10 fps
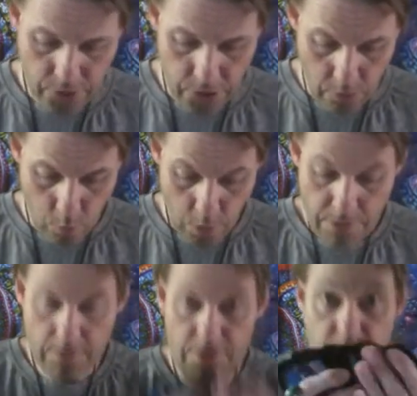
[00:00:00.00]

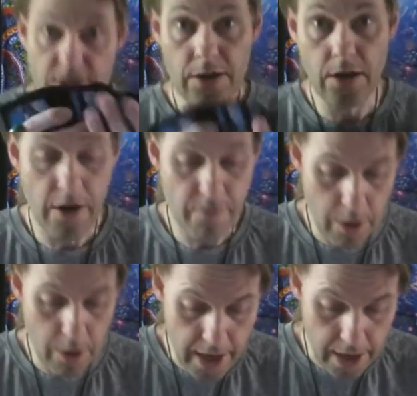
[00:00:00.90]
with this deck that I've
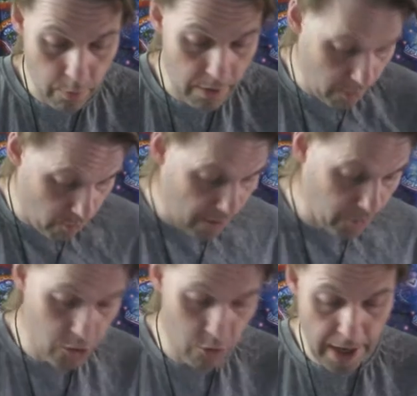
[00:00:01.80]
built here
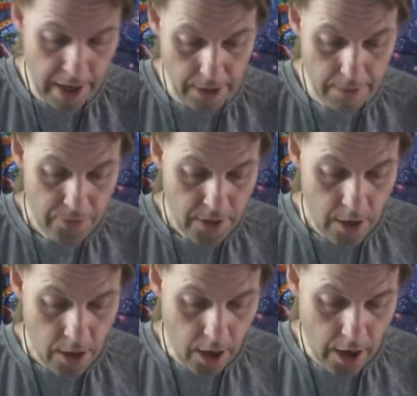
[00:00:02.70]
around Kumena,
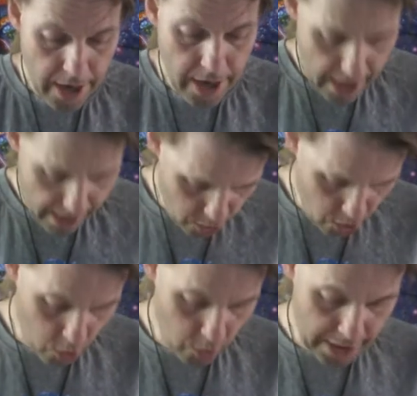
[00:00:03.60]
I have
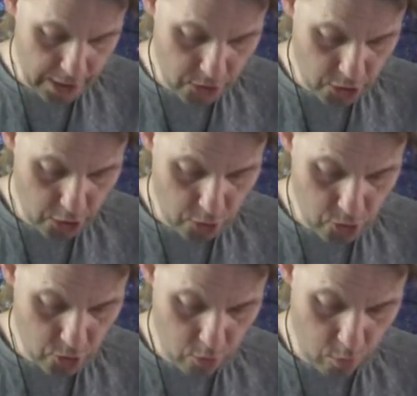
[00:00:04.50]
got a
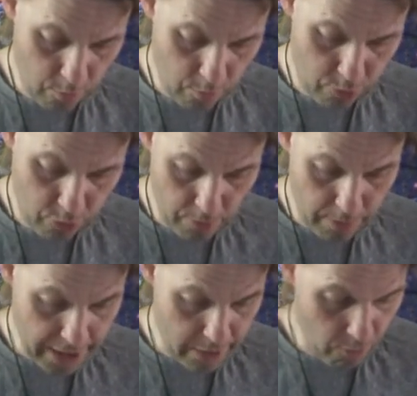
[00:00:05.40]
total
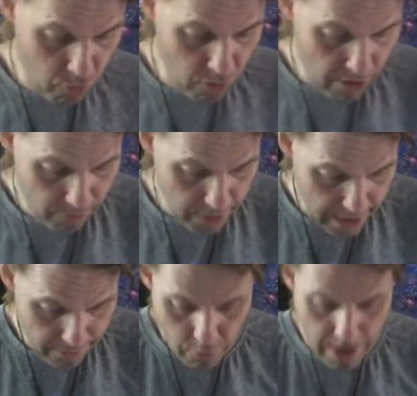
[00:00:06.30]
probably roughly
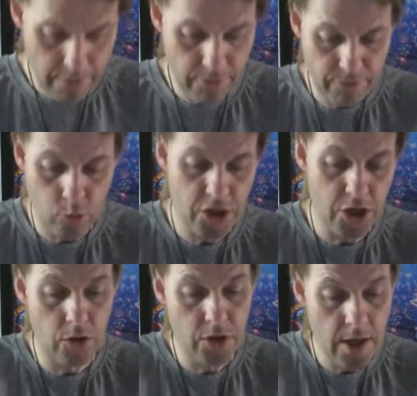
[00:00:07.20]
of around 40
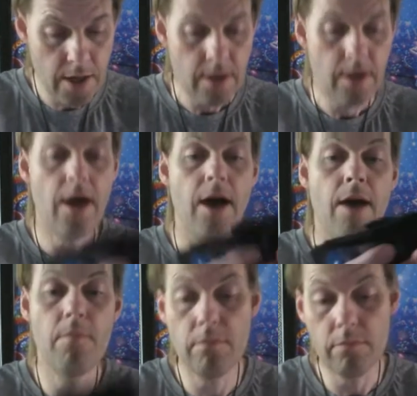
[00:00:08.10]
odd
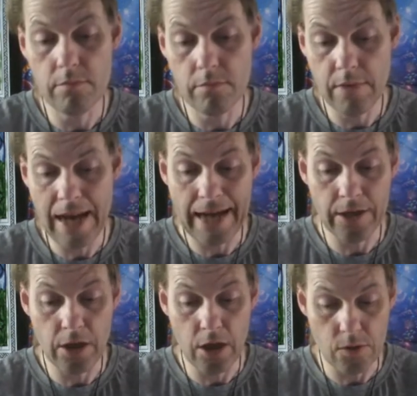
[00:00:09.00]

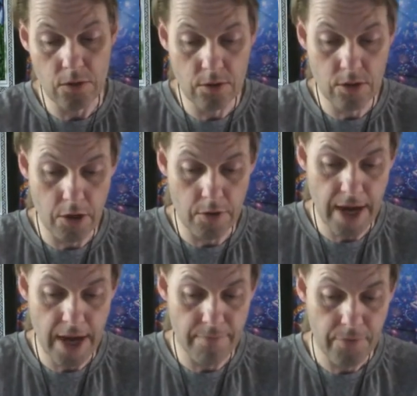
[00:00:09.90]
land cards. So
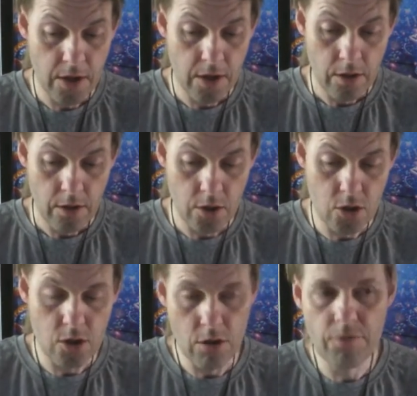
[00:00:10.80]
yeah,
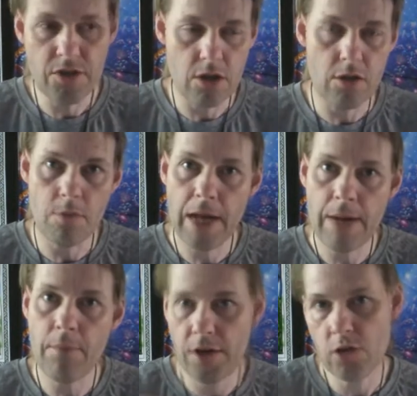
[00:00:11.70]
because obviously you're
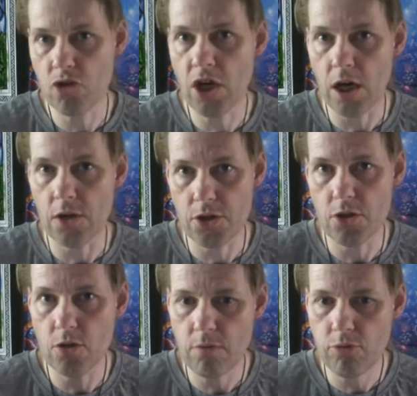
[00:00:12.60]
playing with 100 cards, so
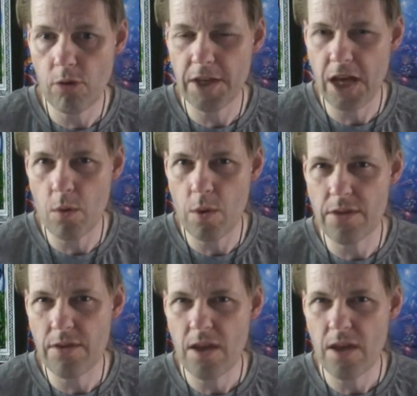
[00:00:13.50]
you can probably go with